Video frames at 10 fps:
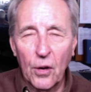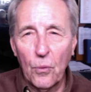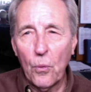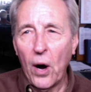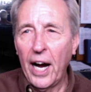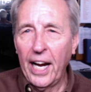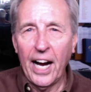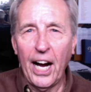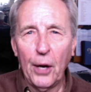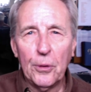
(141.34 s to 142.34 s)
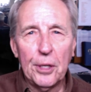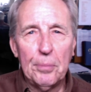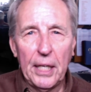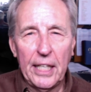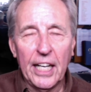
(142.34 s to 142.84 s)
why I would
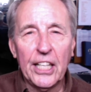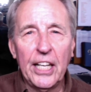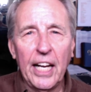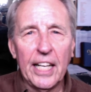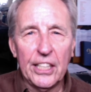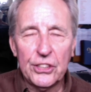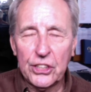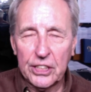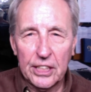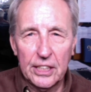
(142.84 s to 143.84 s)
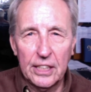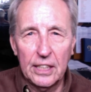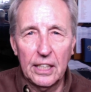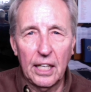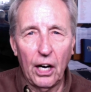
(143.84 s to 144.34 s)
be against
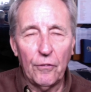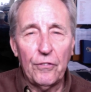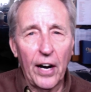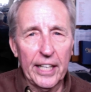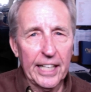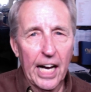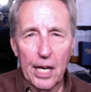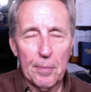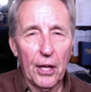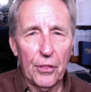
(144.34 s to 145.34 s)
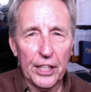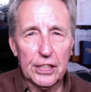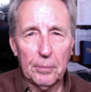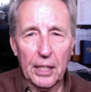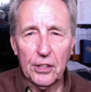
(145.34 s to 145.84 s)
uh, finding out about
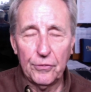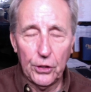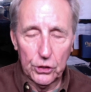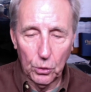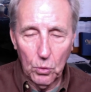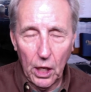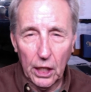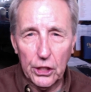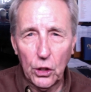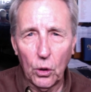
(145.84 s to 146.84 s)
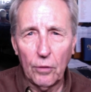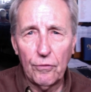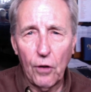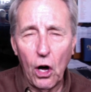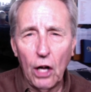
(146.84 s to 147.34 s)
things about the future. Well, your
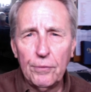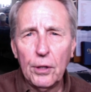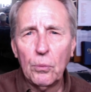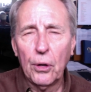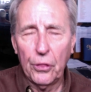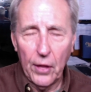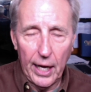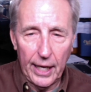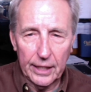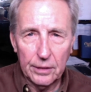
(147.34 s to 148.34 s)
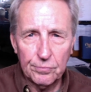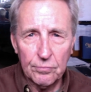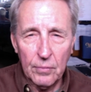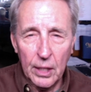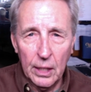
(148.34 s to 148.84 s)
involvement with that
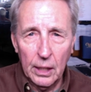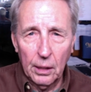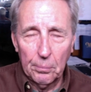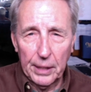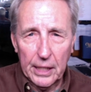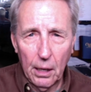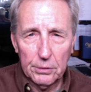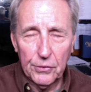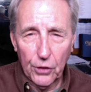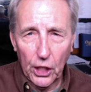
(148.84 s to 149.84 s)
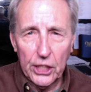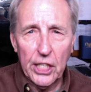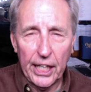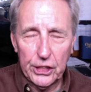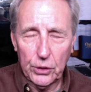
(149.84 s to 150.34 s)
becomes very
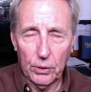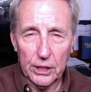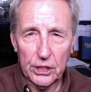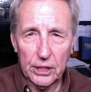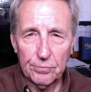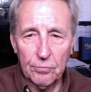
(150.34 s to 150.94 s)
dangerous.